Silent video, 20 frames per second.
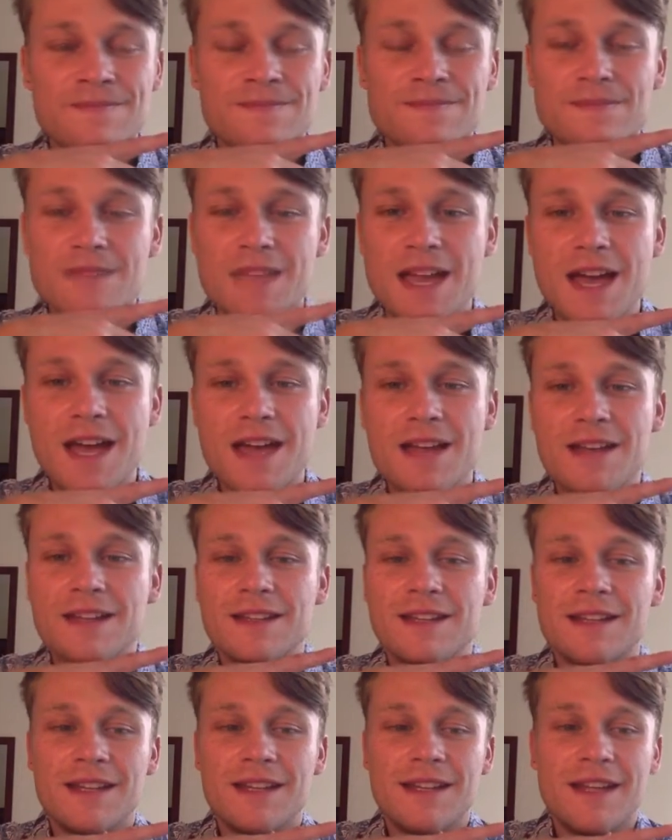Yeah.
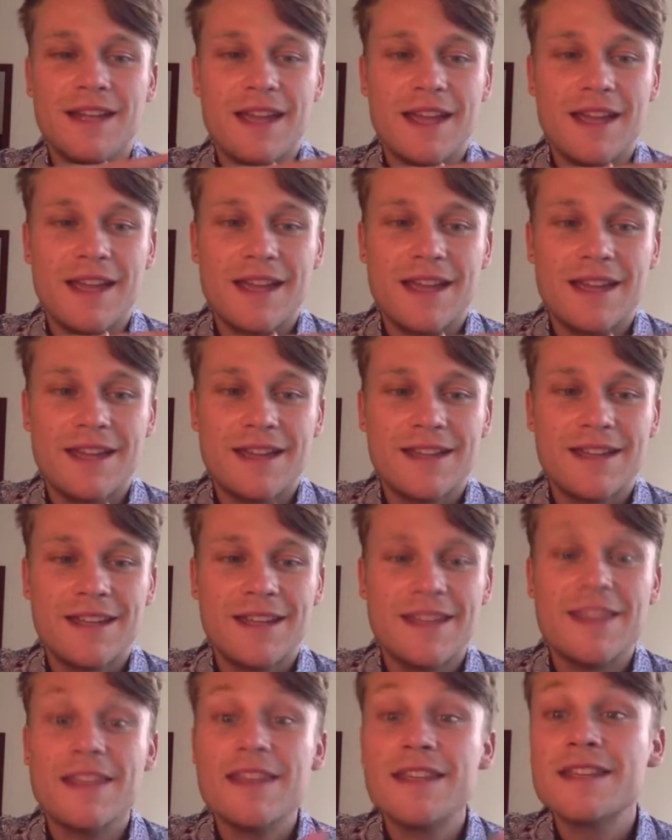And
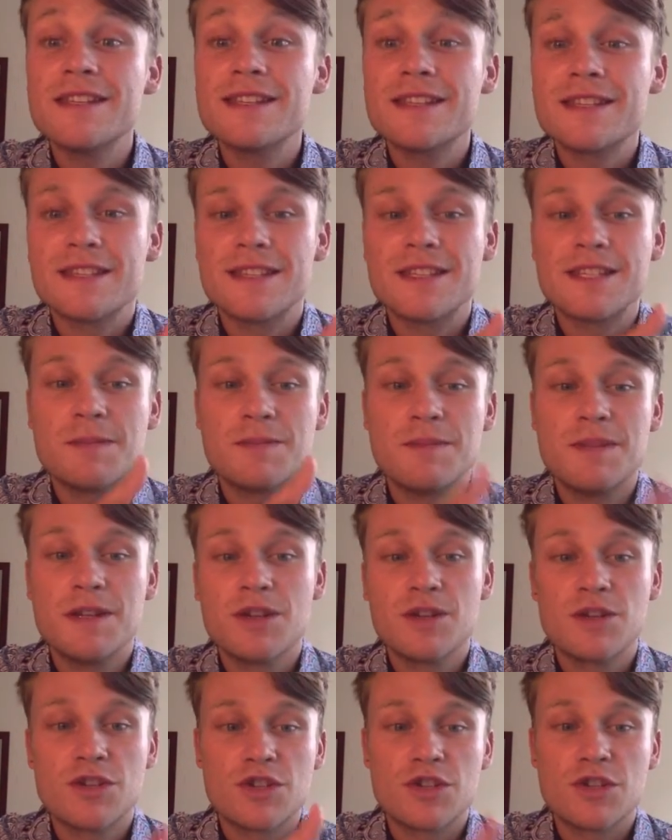in this, the
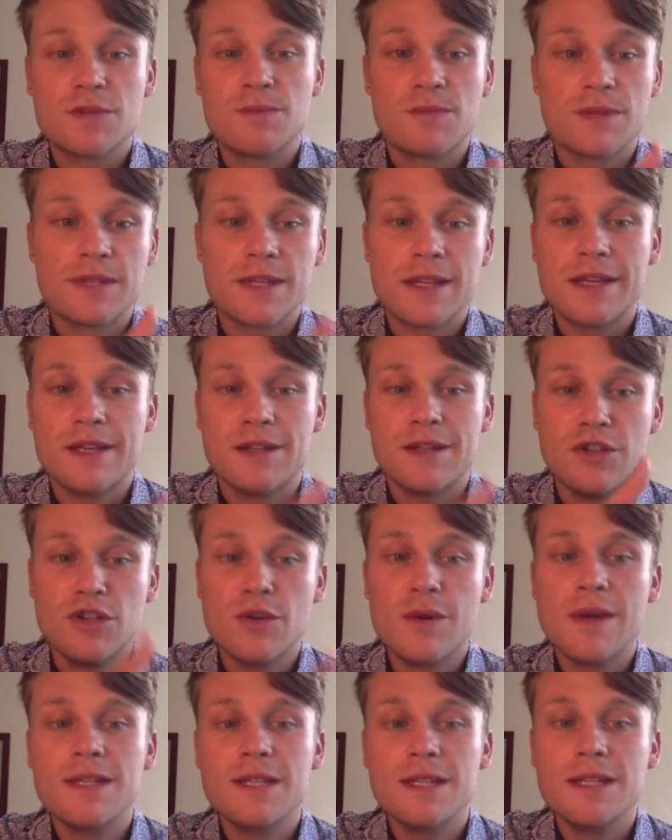speaker should present new
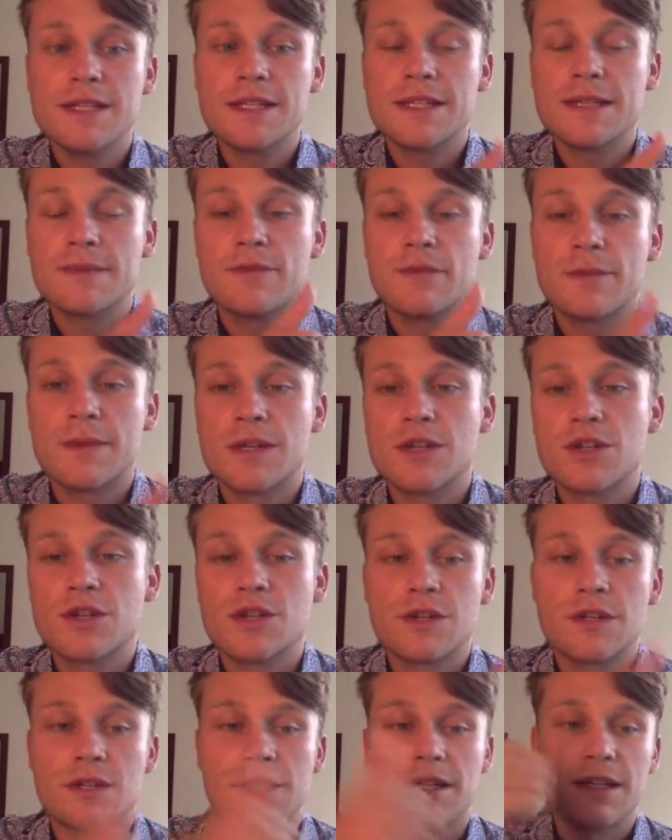ideas and
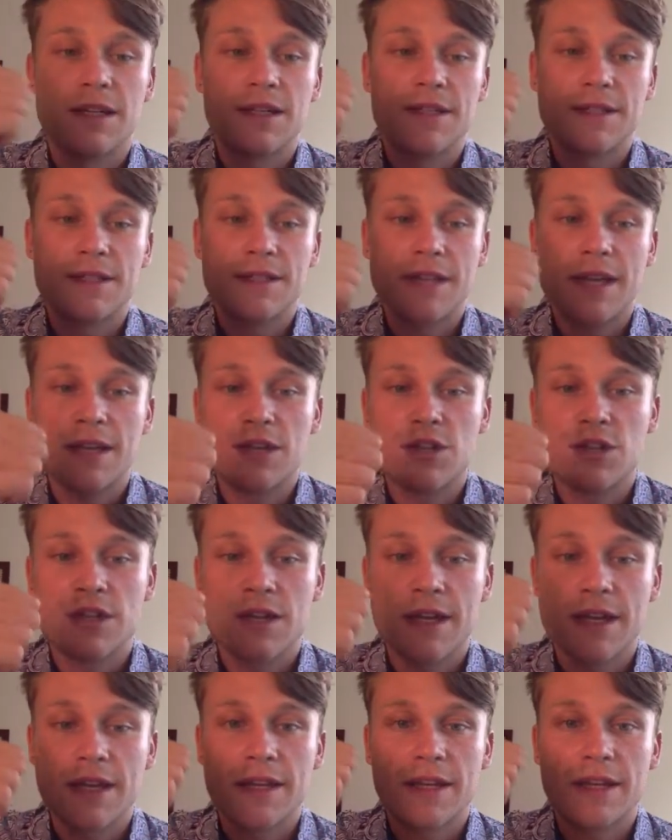information in an
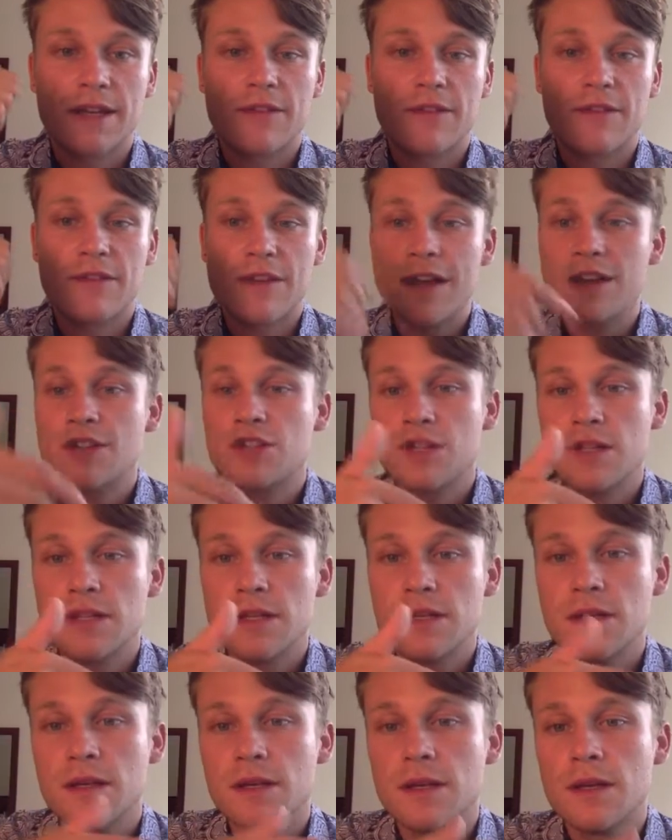attention-getting
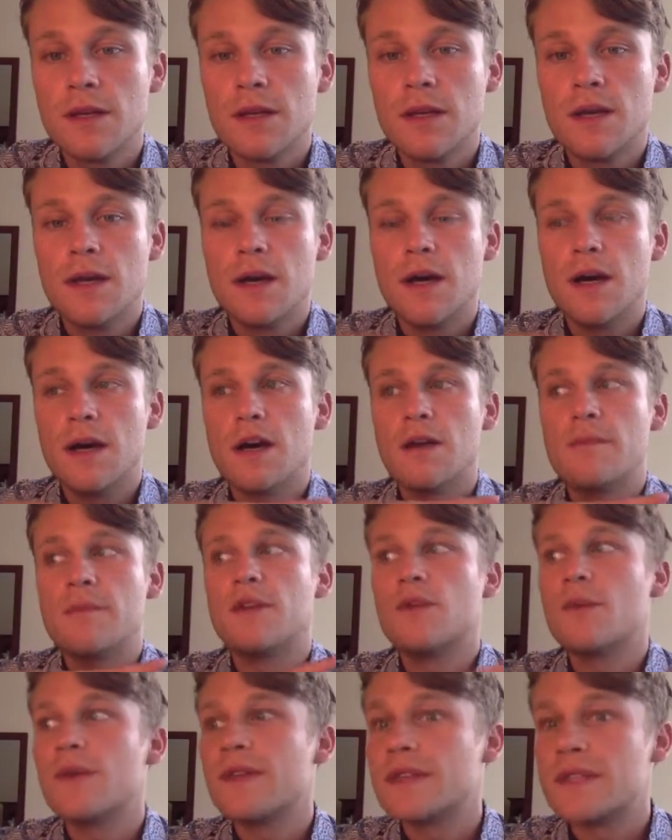fashion, in
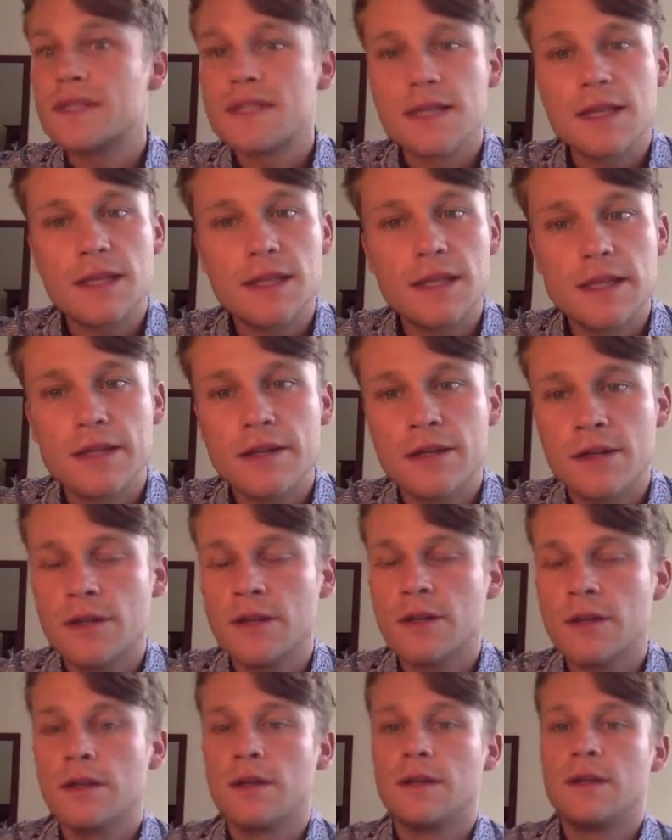a way that's
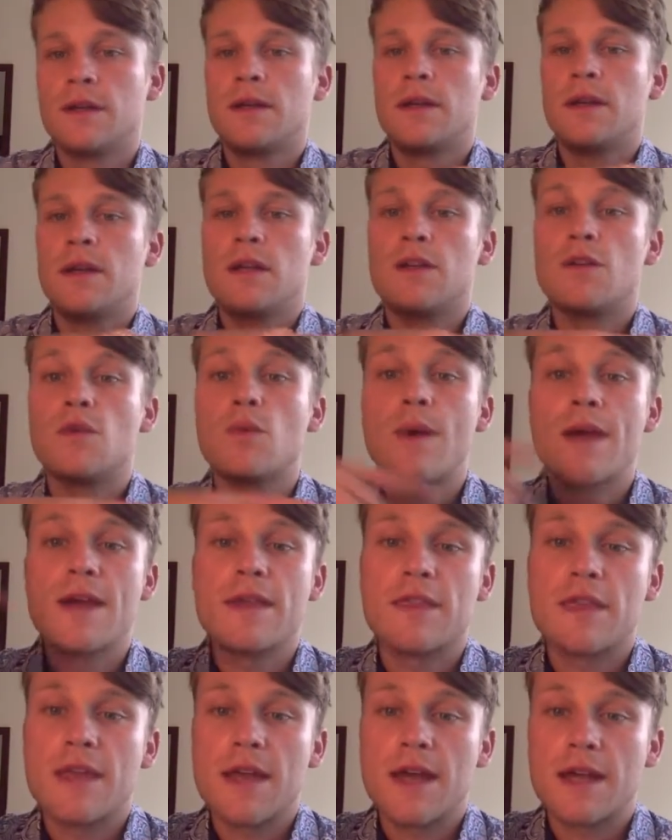clear, in a way
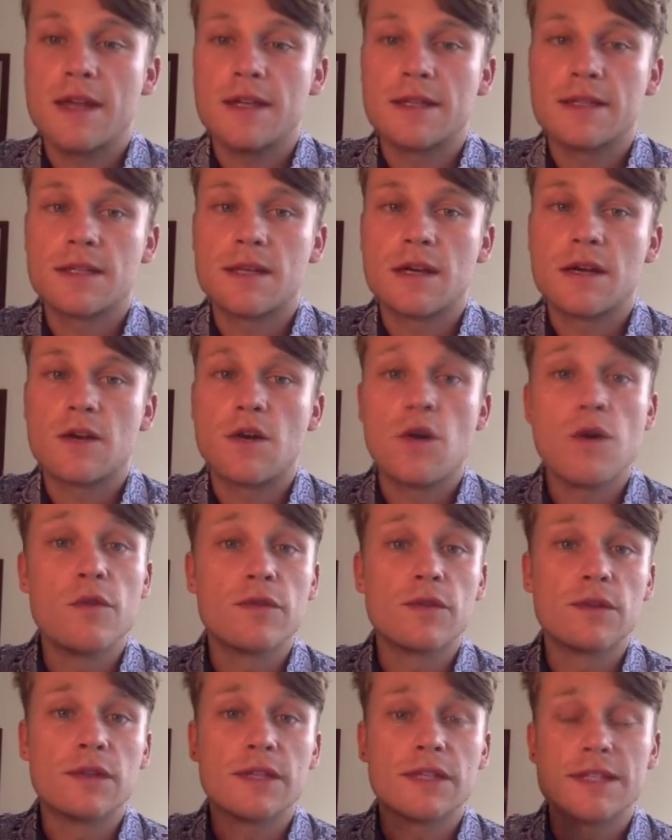that is not
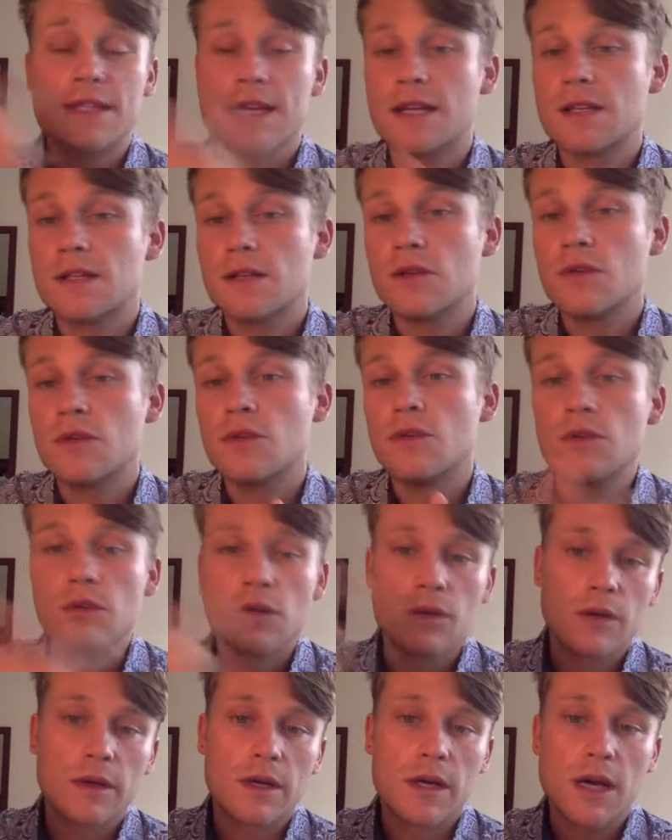overly technical
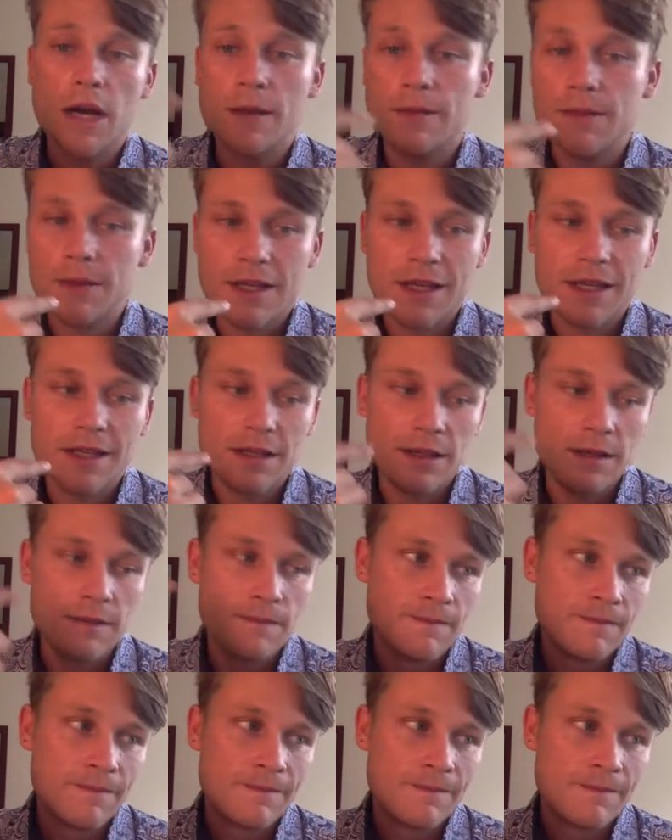or complicated.